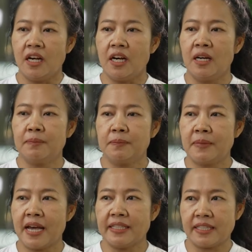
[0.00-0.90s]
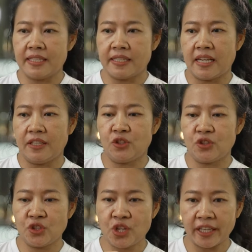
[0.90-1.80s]
Um, as I said, the
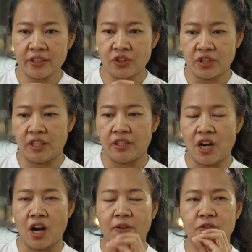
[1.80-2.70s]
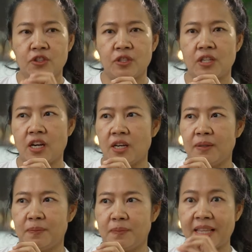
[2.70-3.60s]
changing of the
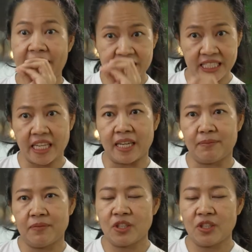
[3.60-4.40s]
um, landscape,